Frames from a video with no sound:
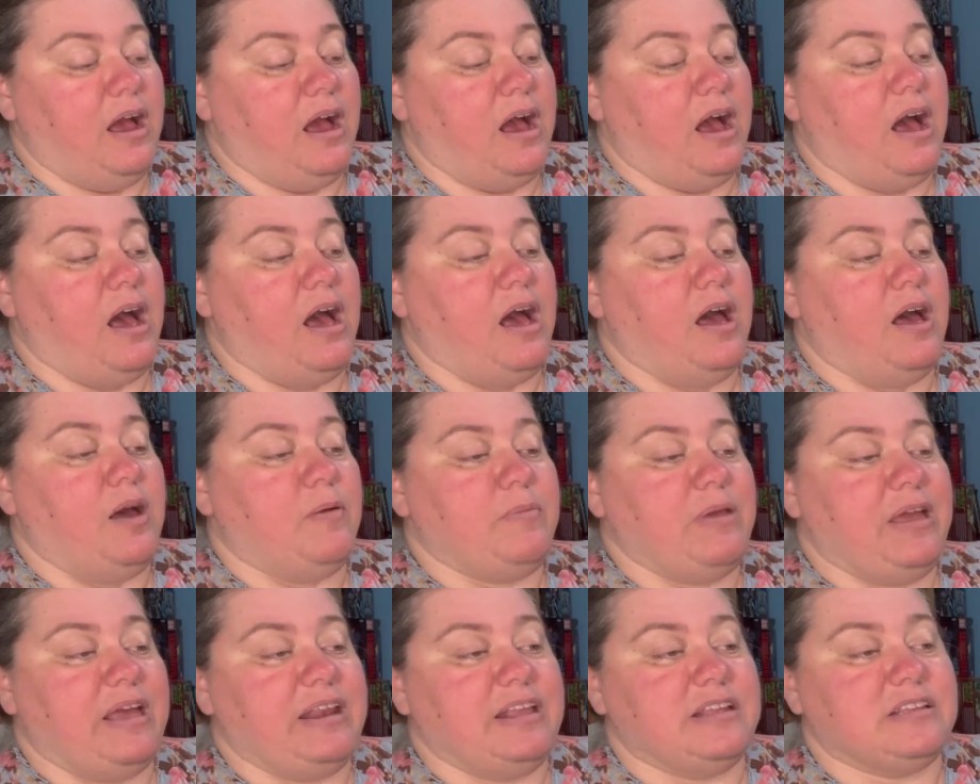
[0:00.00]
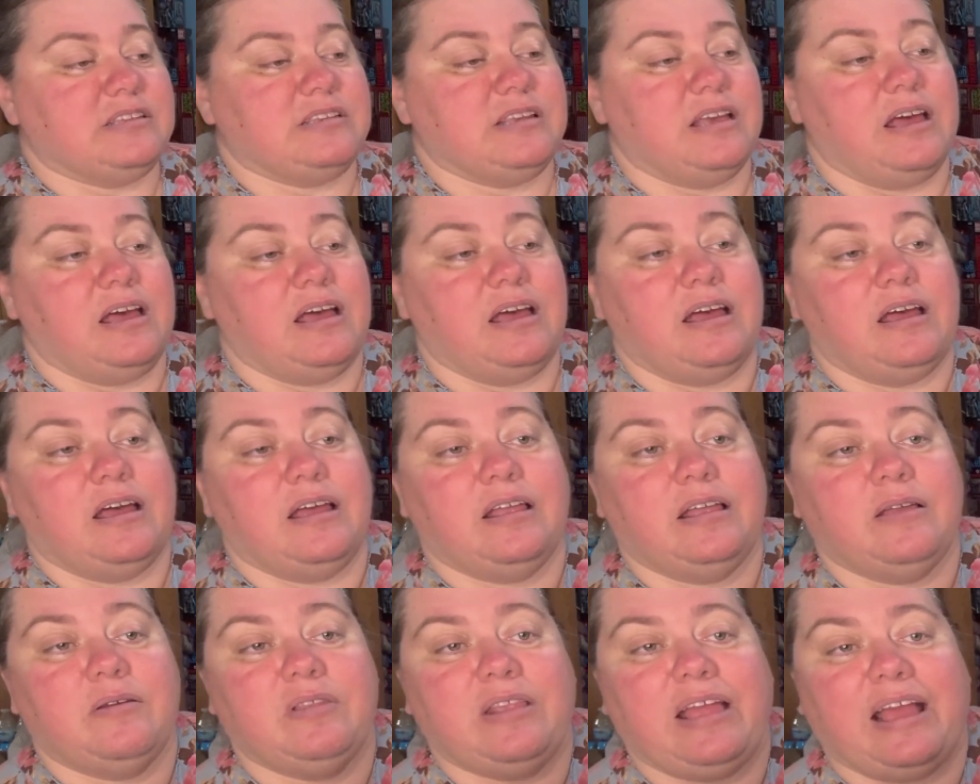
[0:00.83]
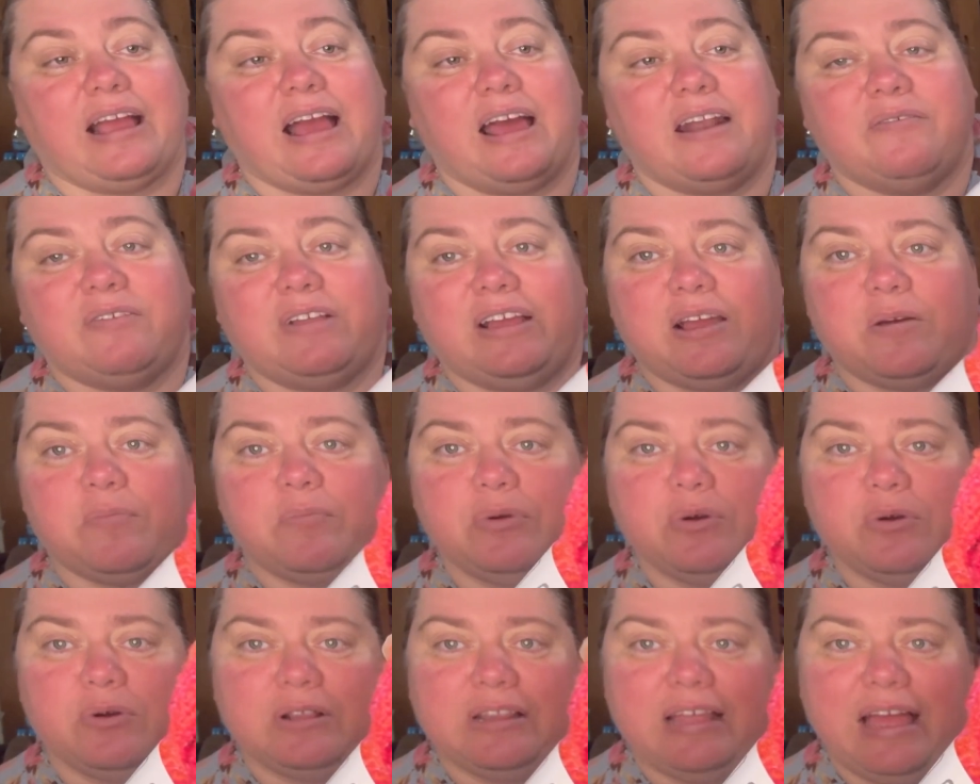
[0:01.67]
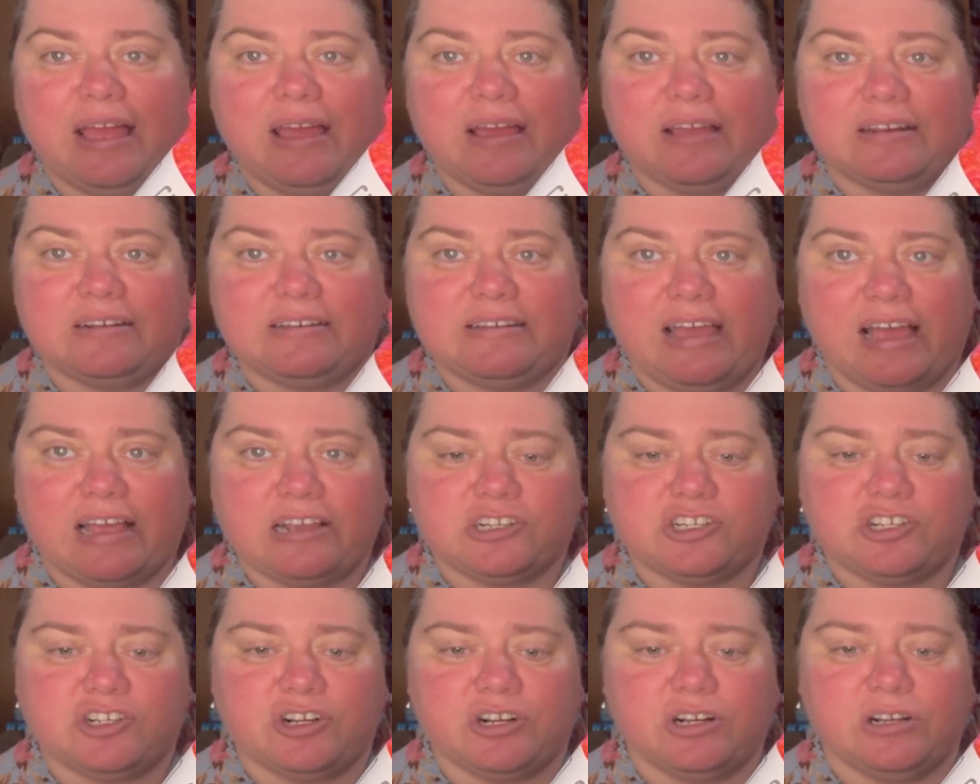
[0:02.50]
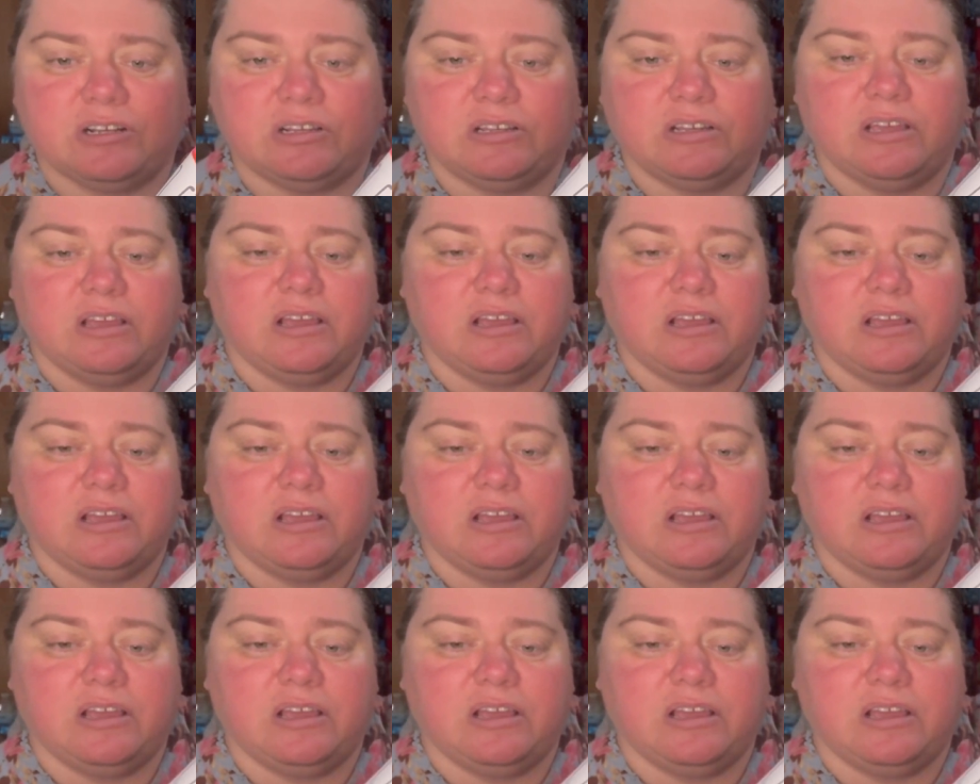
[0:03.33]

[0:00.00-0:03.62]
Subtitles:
and it's like kind of like a boucle texture.